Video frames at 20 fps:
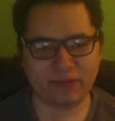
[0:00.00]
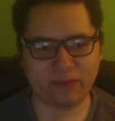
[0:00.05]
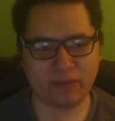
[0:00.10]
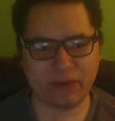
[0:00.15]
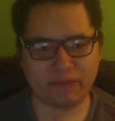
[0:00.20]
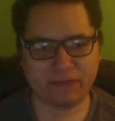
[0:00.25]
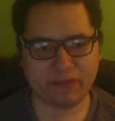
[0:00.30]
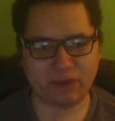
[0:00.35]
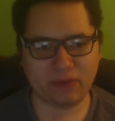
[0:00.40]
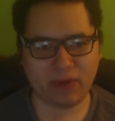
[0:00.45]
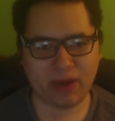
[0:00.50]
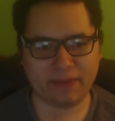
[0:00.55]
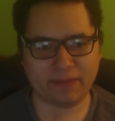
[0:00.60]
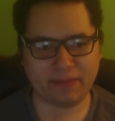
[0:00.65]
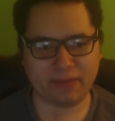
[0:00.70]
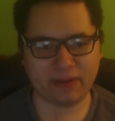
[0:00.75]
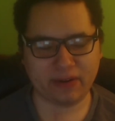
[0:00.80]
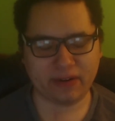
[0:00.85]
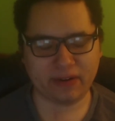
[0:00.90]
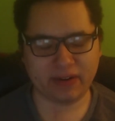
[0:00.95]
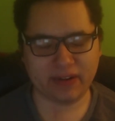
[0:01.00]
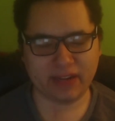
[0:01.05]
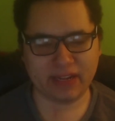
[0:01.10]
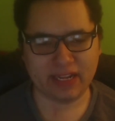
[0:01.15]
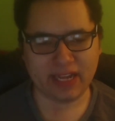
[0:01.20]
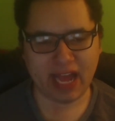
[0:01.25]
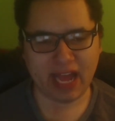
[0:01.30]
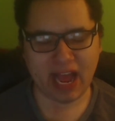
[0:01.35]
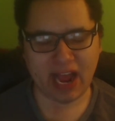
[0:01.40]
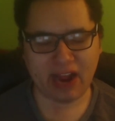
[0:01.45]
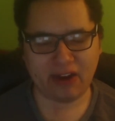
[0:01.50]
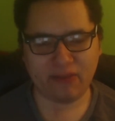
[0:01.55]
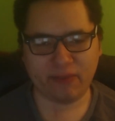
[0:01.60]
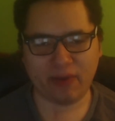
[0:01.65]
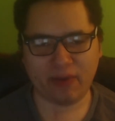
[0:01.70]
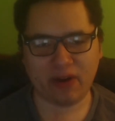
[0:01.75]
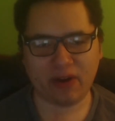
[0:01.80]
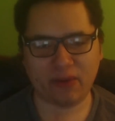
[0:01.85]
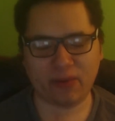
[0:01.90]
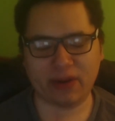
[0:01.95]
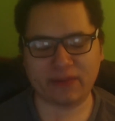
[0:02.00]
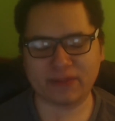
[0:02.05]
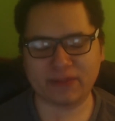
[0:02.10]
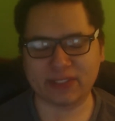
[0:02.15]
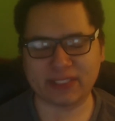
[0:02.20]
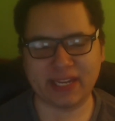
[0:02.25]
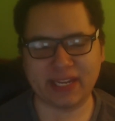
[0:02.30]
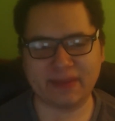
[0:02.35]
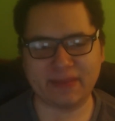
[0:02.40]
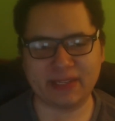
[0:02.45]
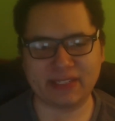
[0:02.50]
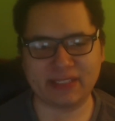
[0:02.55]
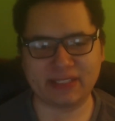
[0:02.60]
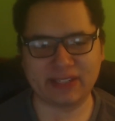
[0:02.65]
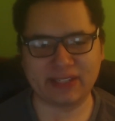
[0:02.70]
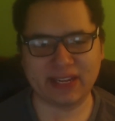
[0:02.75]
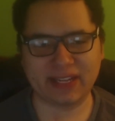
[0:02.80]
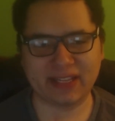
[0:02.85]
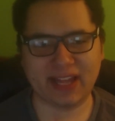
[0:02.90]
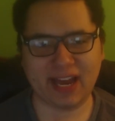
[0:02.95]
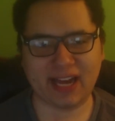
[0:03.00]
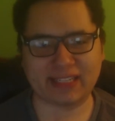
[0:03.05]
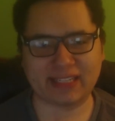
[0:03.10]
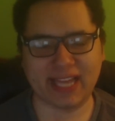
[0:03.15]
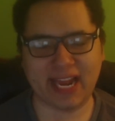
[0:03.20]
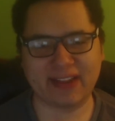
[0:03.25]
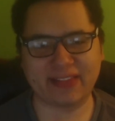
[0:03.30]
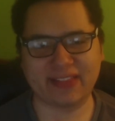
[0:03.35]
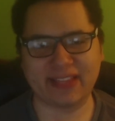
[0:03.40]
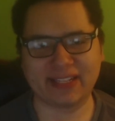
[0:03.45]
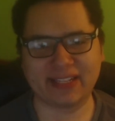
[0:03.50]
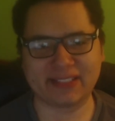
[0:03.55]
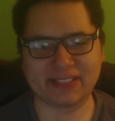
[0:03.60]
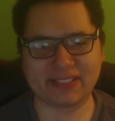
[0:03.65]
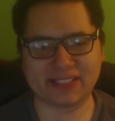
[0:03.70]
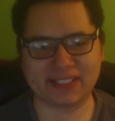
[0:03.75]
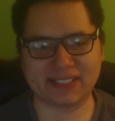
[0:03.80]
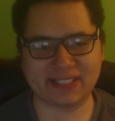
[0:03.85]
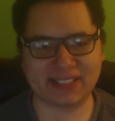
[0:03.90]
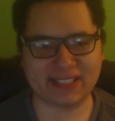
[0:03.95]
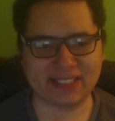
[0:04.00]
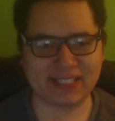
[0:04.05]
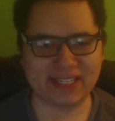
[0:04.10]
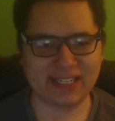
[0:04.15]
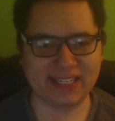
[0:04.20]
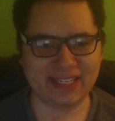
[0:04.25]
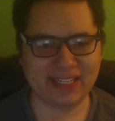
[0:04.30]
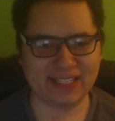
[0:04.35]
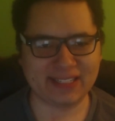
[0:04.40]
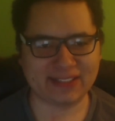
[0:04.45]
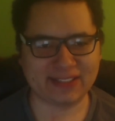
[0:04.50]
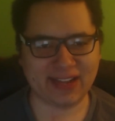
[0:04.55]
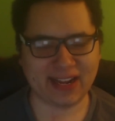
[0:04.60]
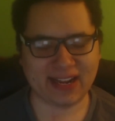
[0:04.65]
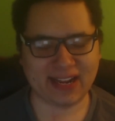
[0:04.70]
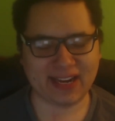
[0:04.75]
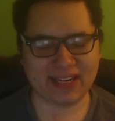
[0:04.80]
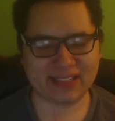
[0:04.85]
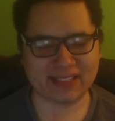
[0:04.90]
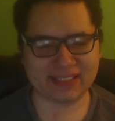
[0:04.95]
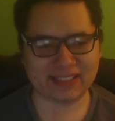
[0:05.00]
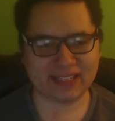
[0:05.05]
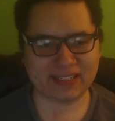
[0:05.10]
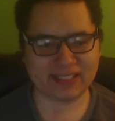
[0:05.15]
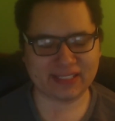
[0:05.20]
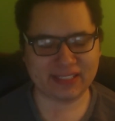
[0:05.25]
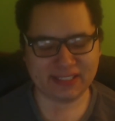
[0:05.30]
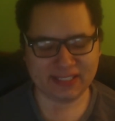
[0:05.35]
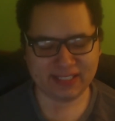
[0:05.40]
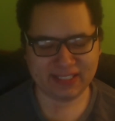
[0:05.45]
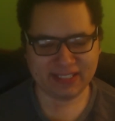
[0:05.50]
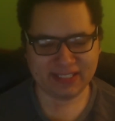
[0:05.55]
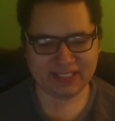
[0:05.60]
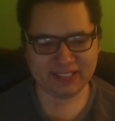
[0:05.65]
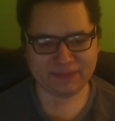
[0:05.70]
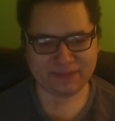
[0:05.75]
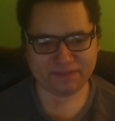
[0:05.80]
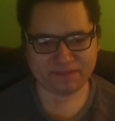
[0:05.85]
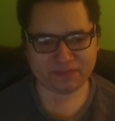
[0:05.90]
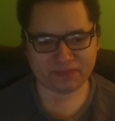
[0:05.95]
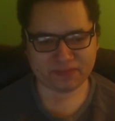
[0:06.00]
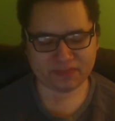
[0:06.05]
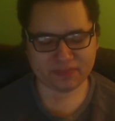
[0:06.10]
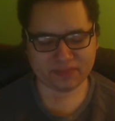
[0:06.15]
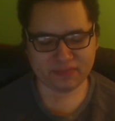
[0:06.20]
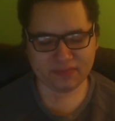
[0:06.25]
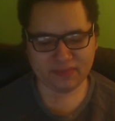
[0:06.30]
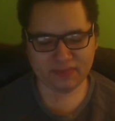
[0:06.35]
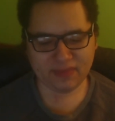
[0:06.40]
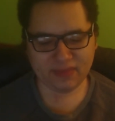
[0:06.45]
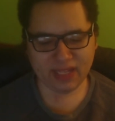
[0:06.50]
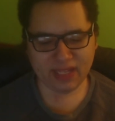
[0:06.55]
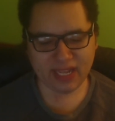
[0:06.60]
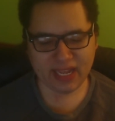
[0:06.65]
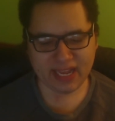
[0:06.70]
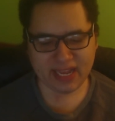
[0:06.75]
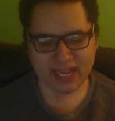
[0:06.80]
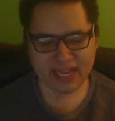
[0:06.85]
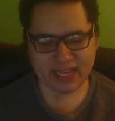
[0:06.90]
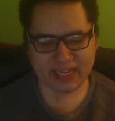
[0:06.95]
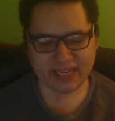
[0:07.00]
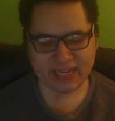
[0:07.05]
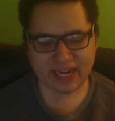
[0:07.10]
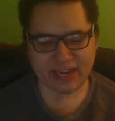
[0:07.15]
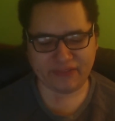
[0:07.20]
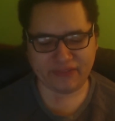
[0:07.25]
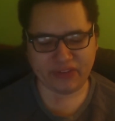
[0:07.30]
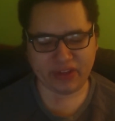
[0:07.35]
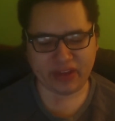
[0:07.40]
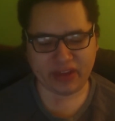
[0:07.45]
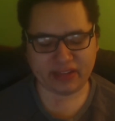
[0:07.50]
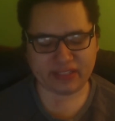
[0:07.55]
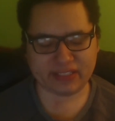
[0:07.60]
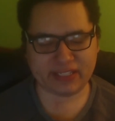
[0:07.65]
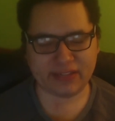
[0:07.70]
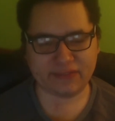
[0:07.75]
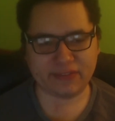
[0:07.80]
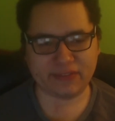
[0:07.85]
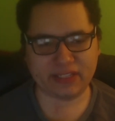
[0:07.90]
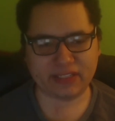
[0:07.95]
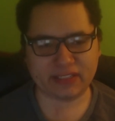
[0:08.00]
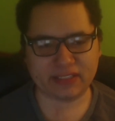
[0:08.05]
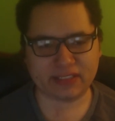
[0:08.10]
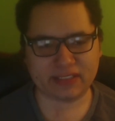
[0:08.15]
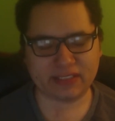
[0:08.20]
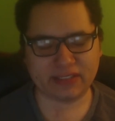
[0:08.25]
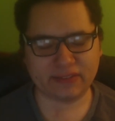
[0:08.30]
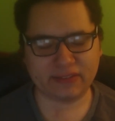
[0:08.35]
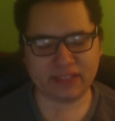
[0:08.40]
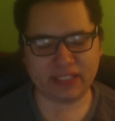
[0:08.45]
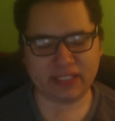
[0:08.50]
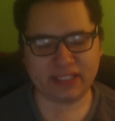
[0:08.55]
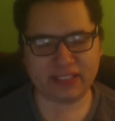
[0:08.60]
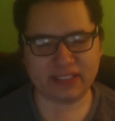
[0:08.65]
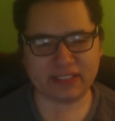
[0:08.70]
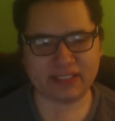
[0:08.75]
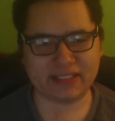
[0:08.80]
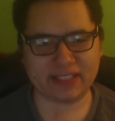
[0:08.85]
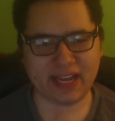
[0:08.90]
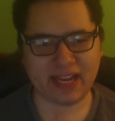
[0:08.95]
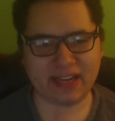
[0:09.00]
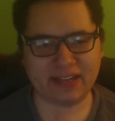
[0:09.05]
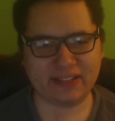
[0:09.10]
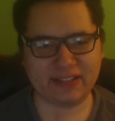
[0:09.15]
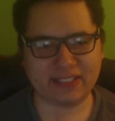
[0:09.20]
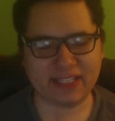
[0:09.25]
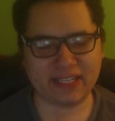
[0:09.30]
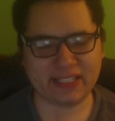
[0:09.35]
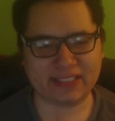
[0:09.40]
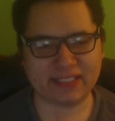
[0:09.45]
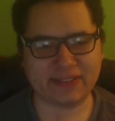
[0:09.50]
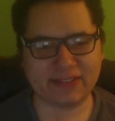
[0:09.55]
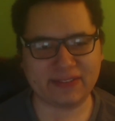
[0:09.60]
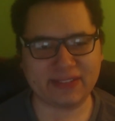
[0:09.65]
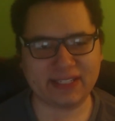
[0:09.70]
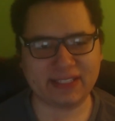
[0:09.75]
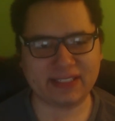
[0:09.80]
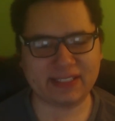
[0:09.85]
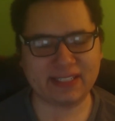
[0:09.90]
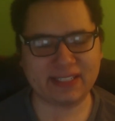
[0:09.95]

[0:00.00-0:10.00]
you wipe on Agrimar, whatever his name is, you get locked out of the incidents. So that kind of sucks. And then Sithius, how do you say it? Sithis?